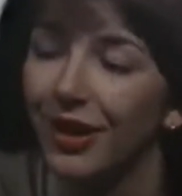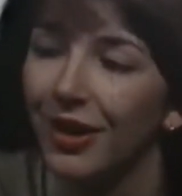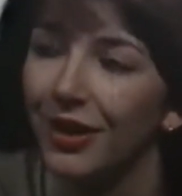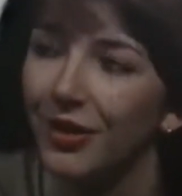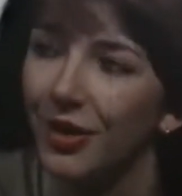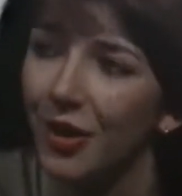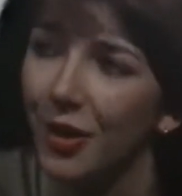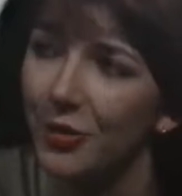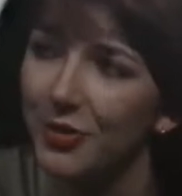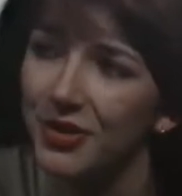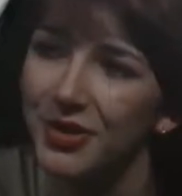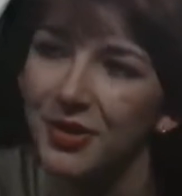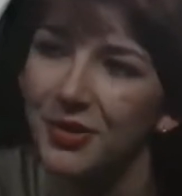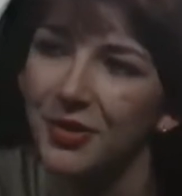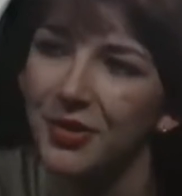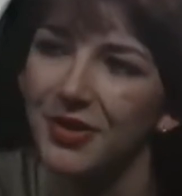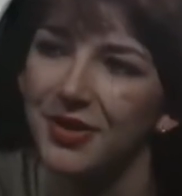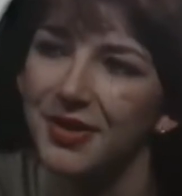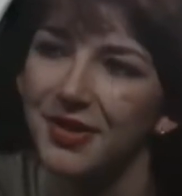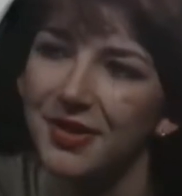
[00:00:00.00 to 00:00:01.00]
The whole
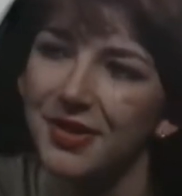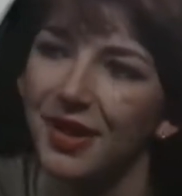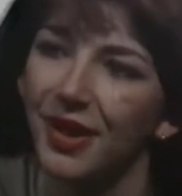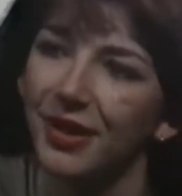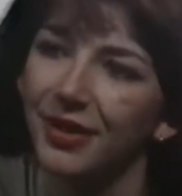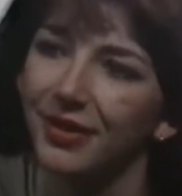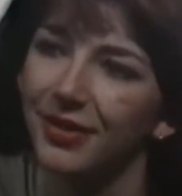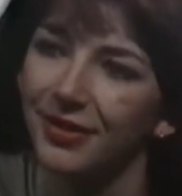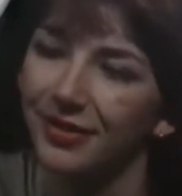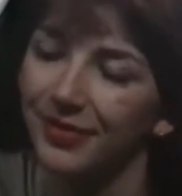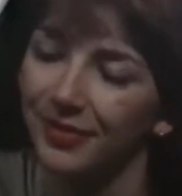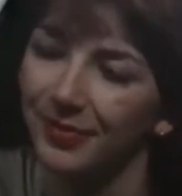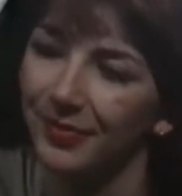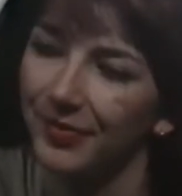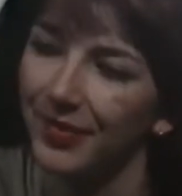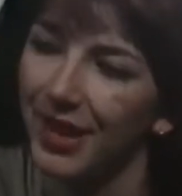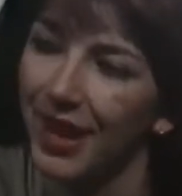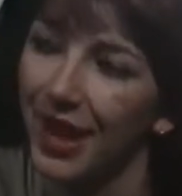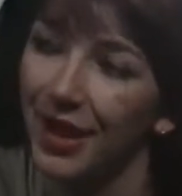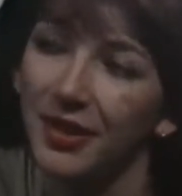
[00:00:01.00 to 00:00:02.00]
song is like
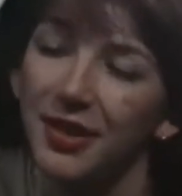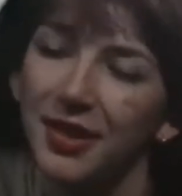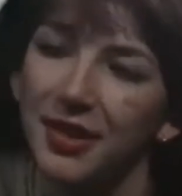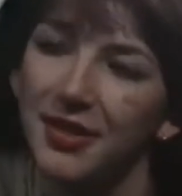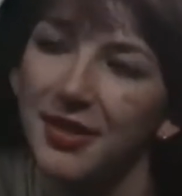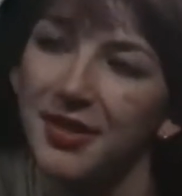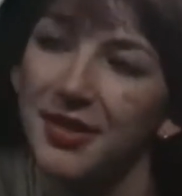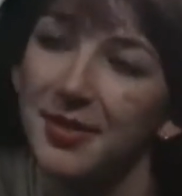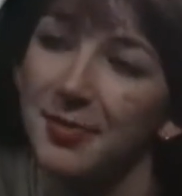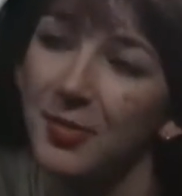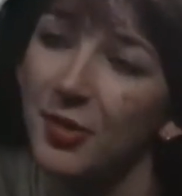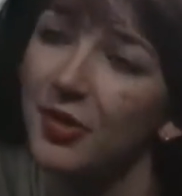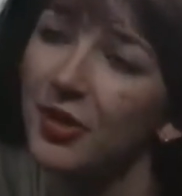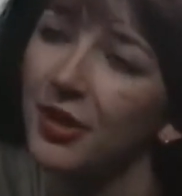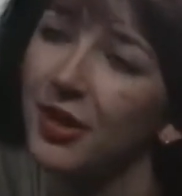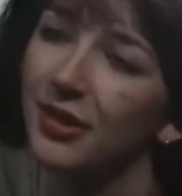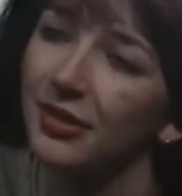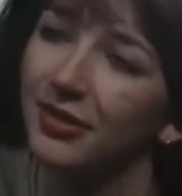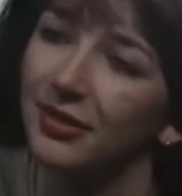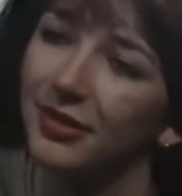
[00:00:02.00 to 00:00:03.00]
Kathy's a
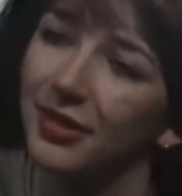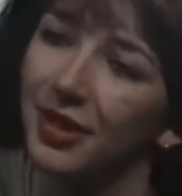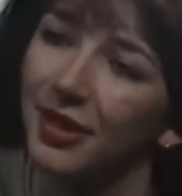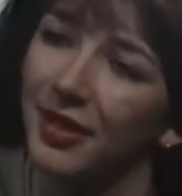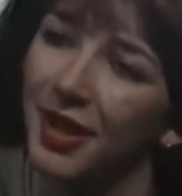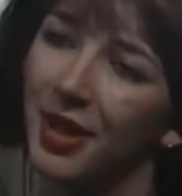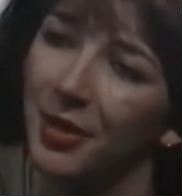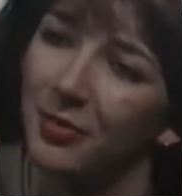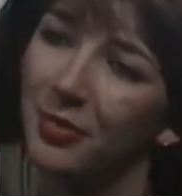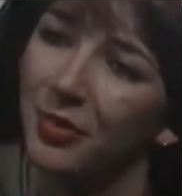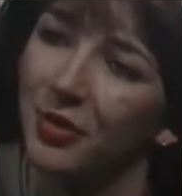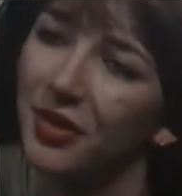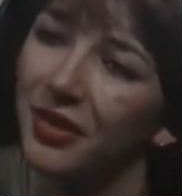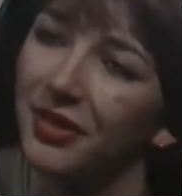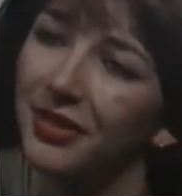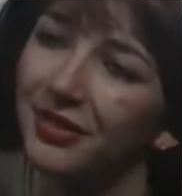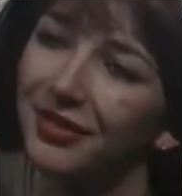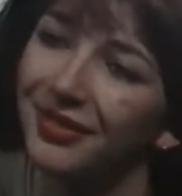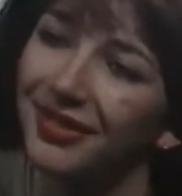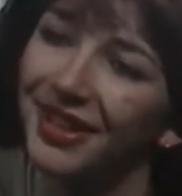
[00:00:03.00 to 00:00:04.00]
spirit at that
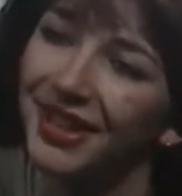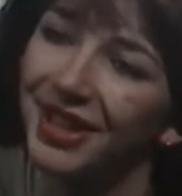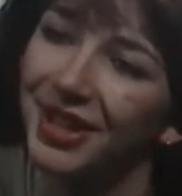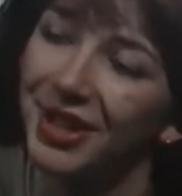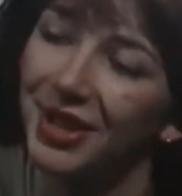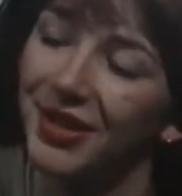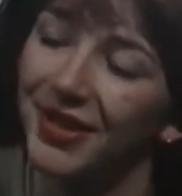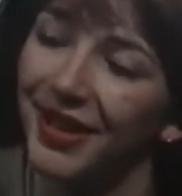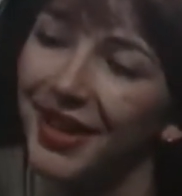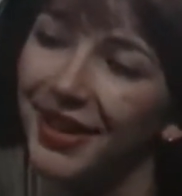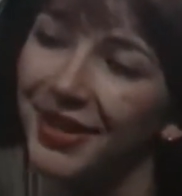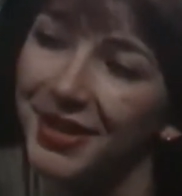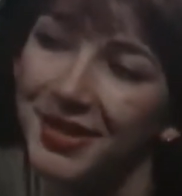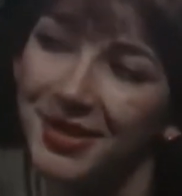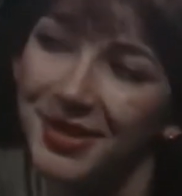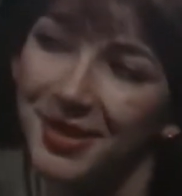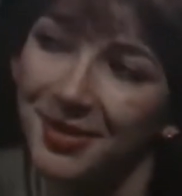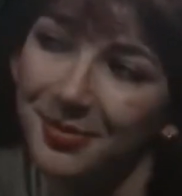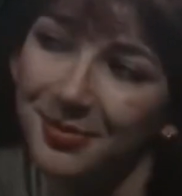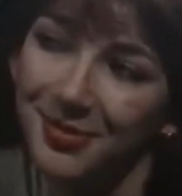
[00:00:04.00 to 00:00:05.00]
point. And
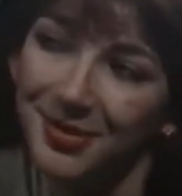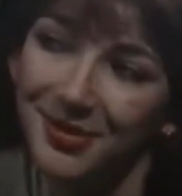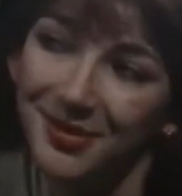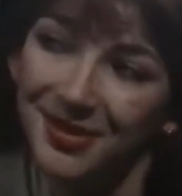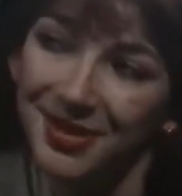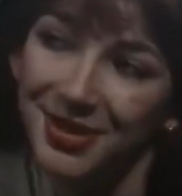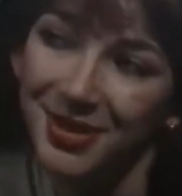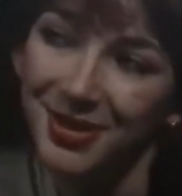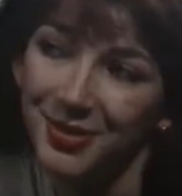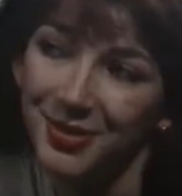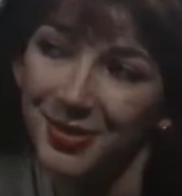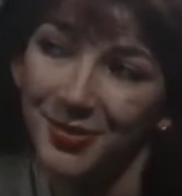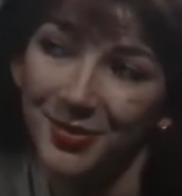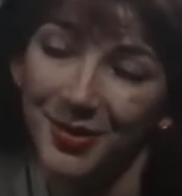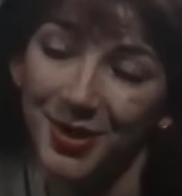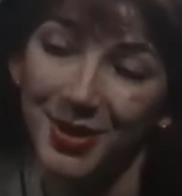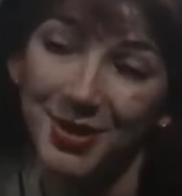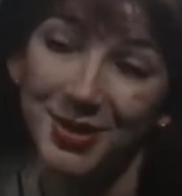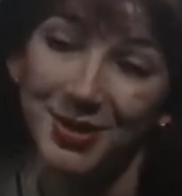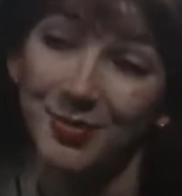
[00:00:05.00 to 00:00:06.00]
it seemed sort
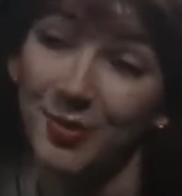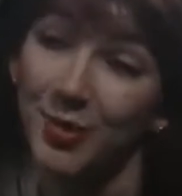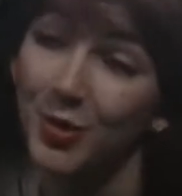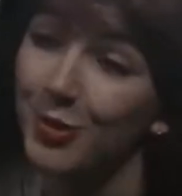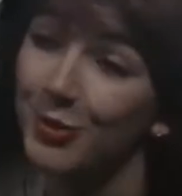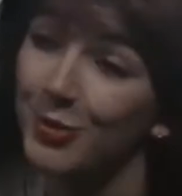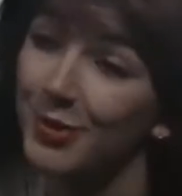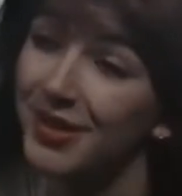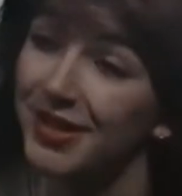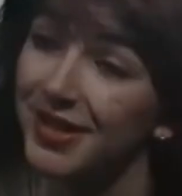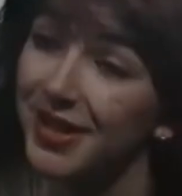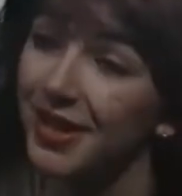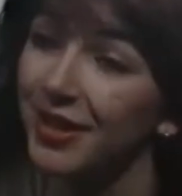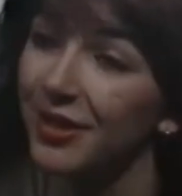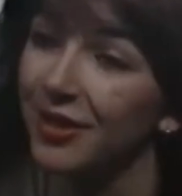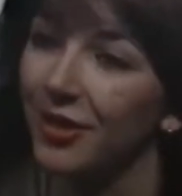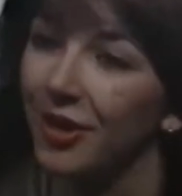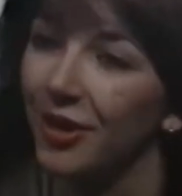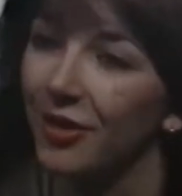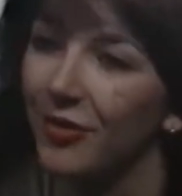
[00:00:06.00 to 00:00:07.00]
of way a spirit would
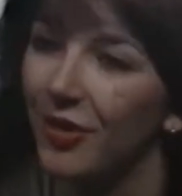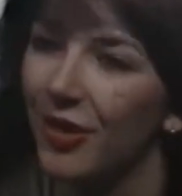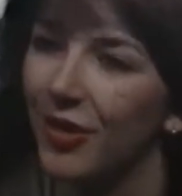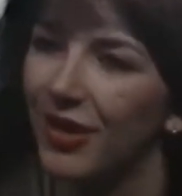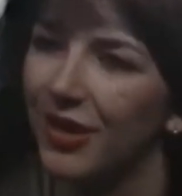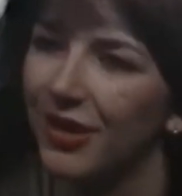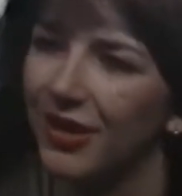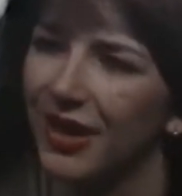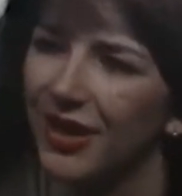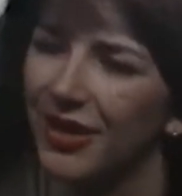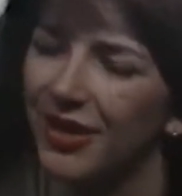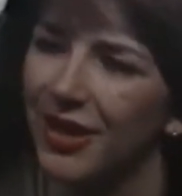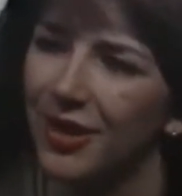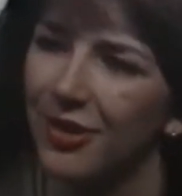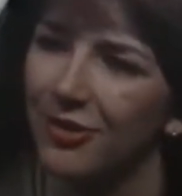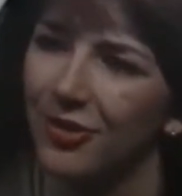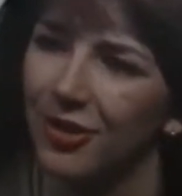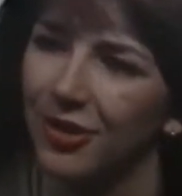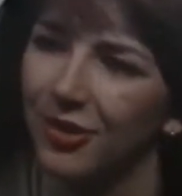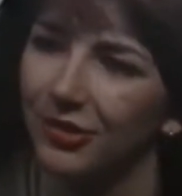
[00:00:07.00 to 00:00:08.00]
sing, you know, very
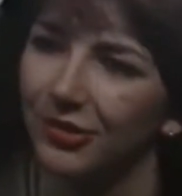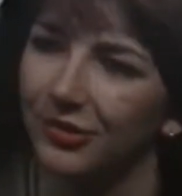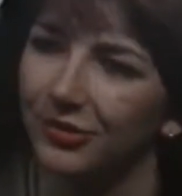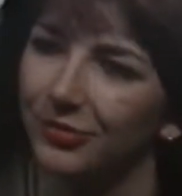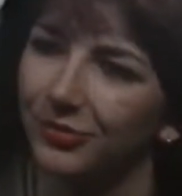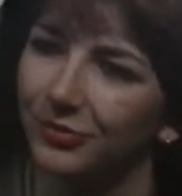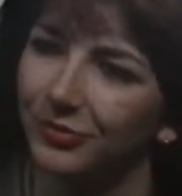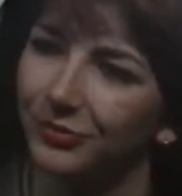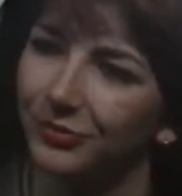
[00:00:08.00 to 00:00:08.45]
ethereal.